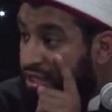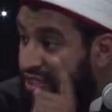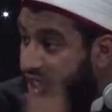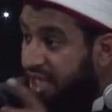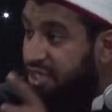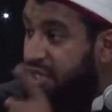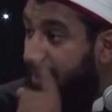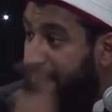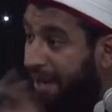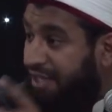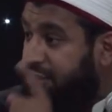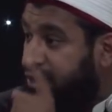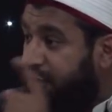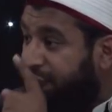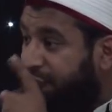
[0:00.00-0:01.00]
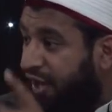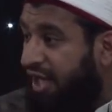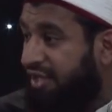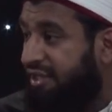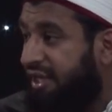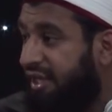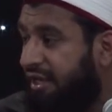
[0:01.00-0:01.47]
turn your back to your
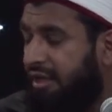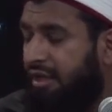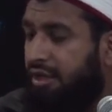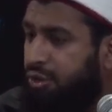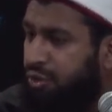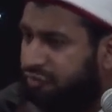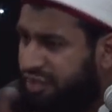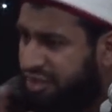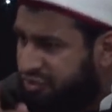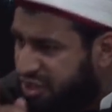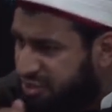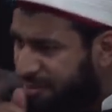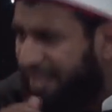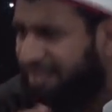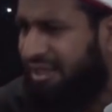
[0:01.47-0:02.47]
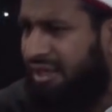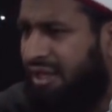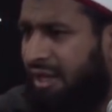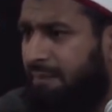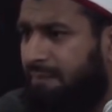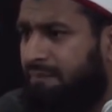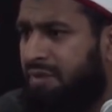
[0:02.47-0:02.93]
father, you've disrespected
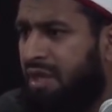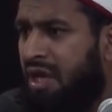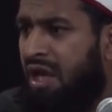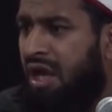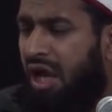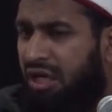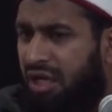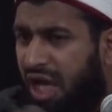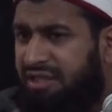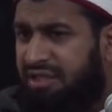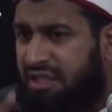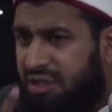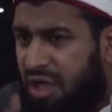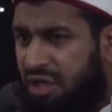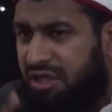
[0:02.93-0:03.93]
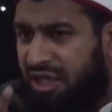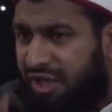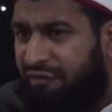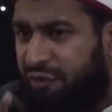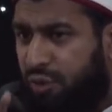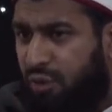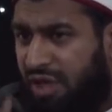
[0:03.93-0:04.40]
him. Allah did not
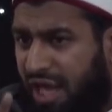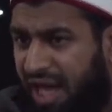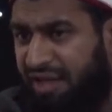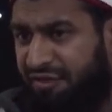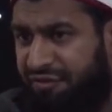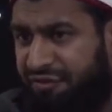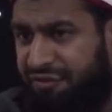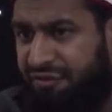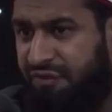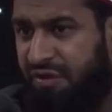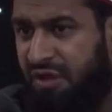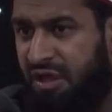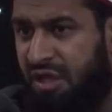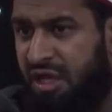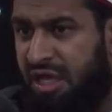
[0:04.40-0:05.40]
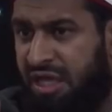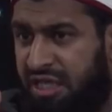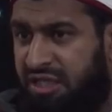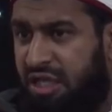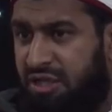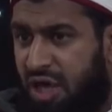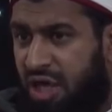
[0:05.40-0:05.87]
give you life. He
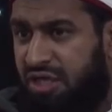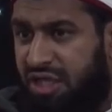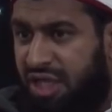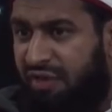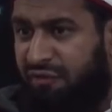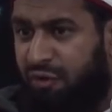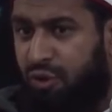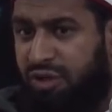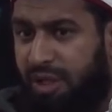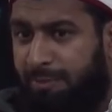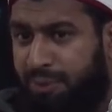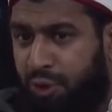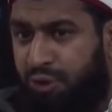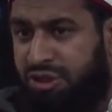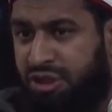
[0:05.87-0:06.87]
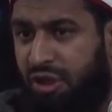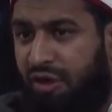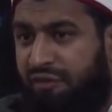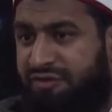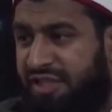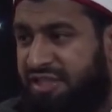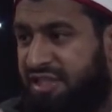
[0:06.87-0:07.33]
did not give you the beauty
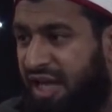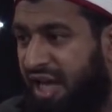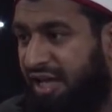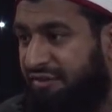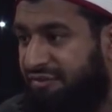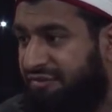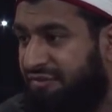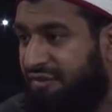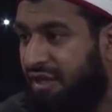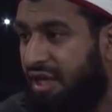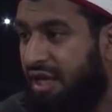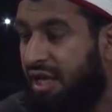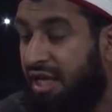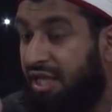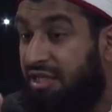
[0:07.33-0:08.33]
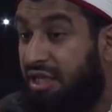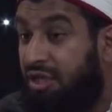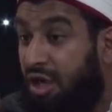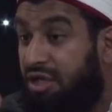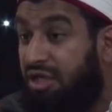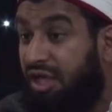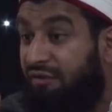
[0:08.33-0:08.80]
of this life. He did
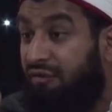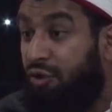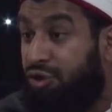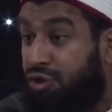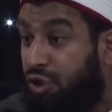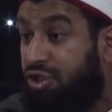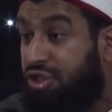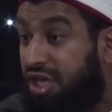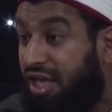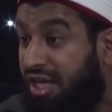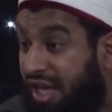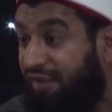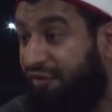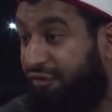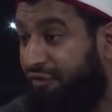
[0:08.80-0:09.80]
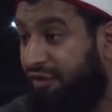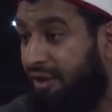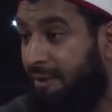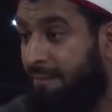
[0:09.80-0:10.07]
not give you such a gift